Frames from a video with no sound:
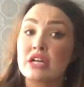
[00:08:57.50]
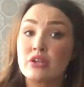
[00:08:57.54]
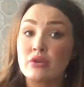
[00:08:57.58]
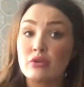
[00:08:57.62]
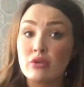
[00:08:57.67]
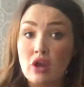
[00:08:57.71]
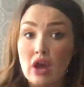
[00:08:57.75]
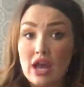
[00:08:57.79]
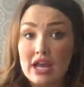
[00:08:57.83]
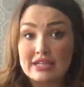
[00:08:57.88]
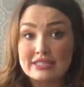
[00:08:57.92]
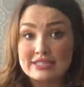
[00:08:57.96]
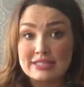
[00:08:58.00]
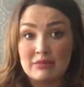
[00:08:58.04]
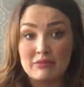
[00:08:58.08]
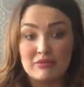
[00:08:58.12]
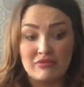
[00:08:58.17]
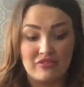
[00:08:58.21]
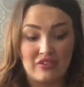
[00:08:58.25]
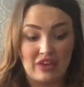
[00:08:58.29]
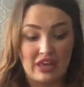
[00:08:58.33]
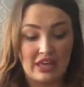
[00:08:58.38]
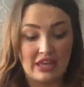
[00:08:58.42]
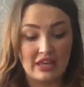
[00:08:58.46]
and you like
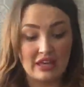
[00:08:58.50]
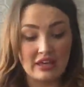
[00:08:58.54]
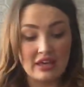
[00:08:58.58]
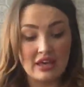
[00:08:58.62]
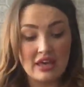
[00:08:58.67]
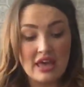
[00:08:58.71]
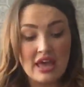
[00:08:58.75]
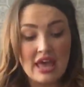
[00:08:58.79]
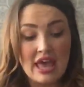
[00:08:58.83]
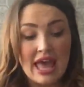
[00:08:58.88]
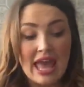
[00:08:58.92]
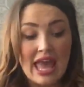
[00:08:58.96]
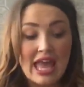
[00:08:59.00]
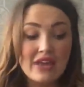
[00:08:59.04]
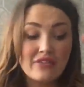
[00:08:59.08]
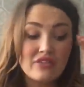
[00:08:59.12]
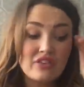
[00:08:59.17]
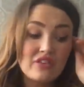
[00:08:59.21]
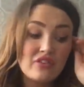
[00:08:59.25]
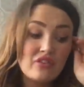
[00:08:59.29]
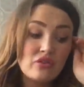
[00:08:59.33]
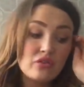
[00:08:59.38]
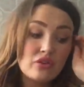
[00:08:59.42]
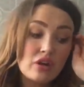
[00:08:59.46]
something, even
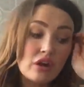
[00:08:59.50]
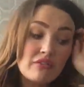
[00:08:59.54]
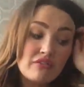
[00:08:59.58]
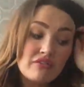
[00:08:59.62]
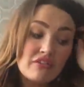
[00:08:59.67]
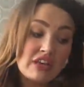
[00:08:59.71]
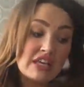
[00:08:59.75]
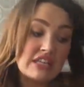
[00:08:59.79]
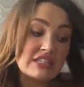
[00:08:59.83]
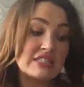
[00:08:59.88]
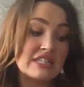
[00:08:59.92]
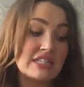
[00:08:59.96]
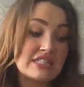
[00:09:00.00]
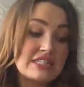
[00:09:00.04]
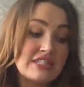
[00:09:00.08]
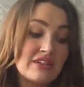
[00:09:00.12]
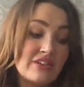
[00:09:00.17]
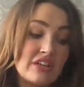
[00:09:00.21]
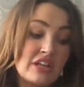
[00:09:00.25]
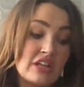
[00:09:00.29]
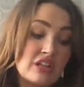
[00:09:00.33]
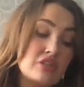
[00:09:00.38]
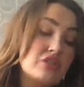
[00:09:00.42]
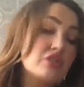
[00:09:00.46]
if you don't think it's
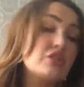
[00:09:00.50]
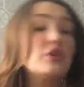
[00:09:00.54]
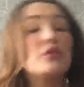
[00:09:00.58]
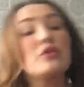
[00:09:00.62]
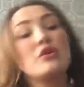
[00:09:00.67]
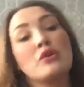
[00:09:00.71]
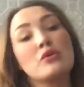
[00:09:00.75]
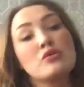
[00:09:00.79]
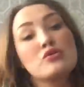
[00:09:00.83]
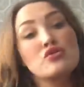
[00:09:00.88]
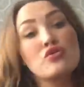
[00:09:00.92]
necessarily going to suit you,